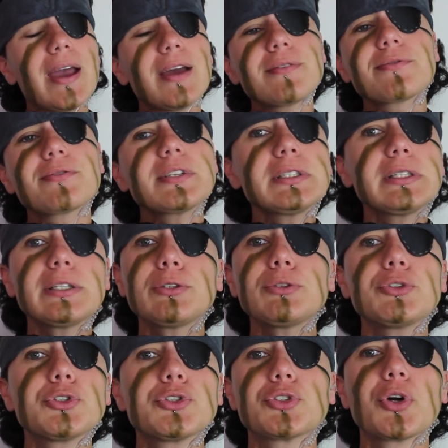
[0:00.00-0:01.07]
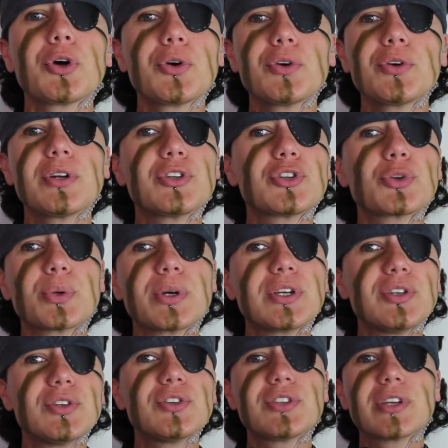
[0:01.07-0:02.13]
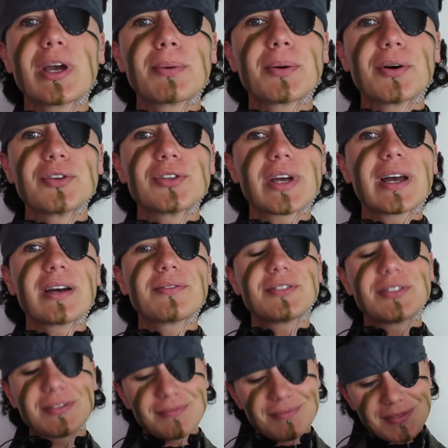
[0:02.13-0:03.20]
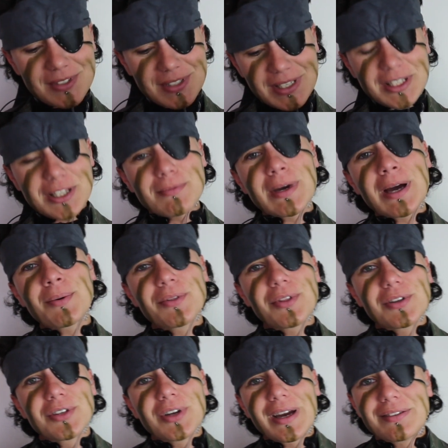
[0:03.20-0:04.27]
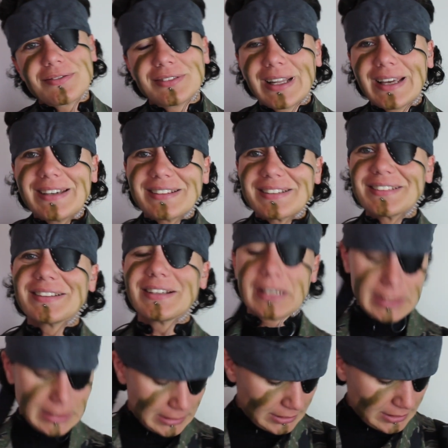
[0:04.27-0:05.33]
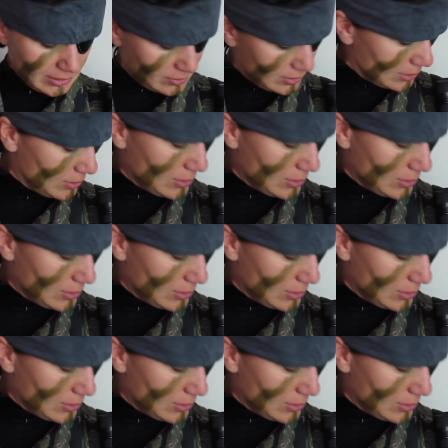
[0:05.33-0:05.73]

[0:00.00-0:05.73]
every little stone and twig you step on to have to dig them out with a knife later. Guess